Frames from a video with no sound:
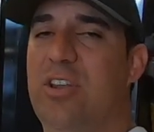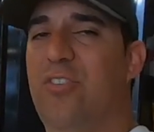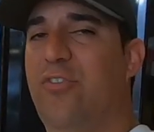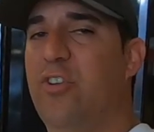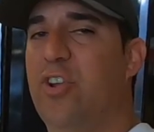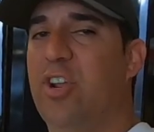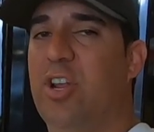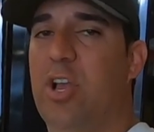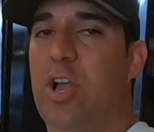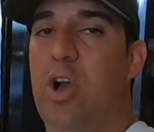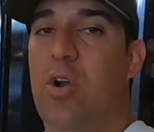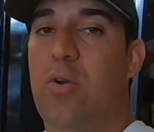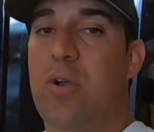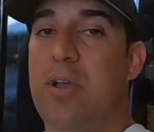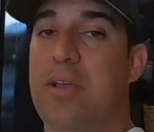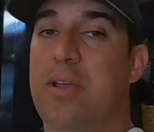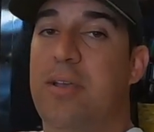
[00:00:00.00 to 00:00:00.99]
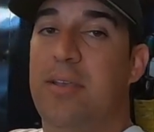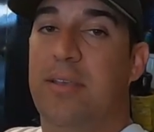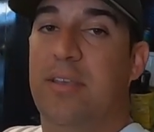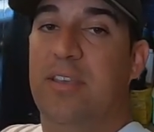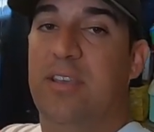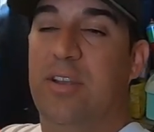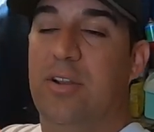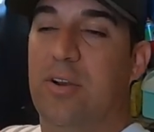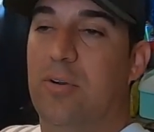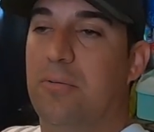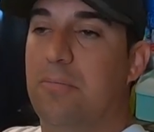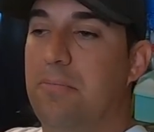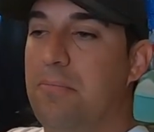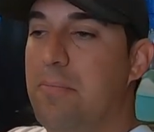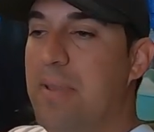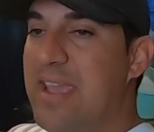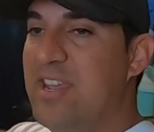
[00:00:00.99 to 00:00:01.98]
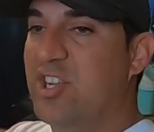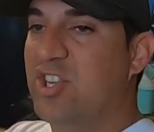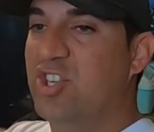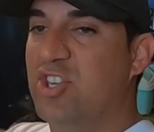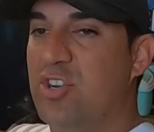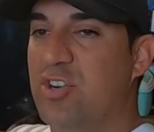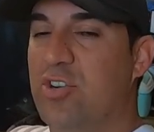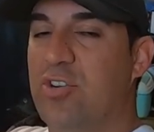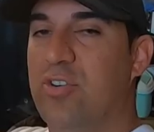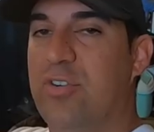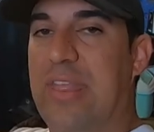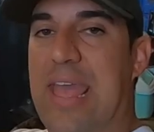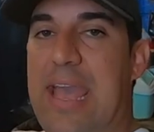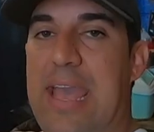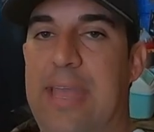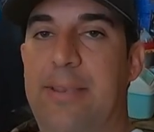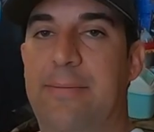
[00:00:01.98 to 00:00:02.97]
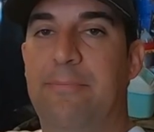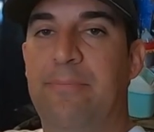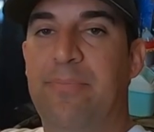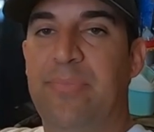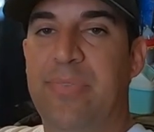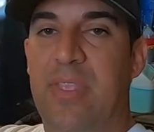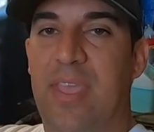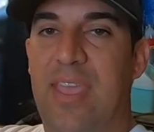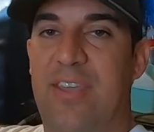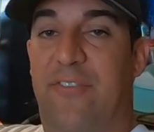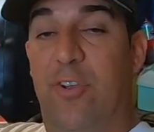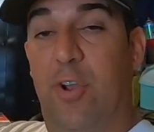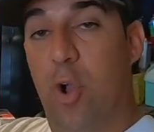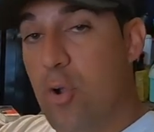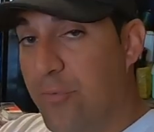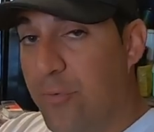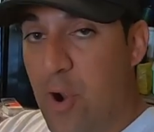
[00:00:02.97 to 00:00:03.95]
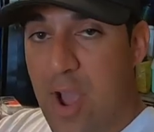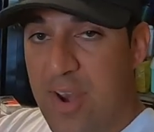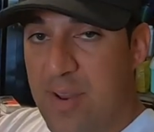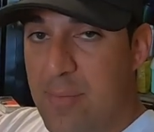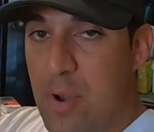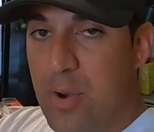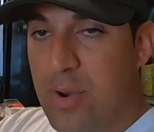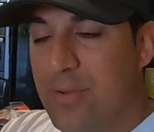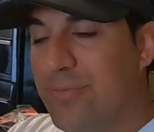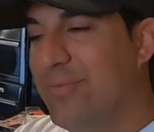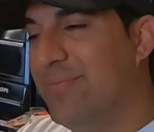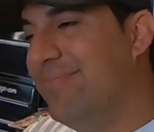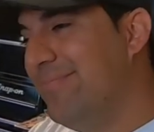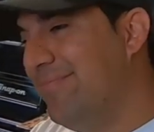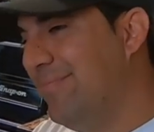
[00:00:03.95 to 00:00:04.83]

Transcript: And if you're gonna go, you know, make sure that if you're going for automotive,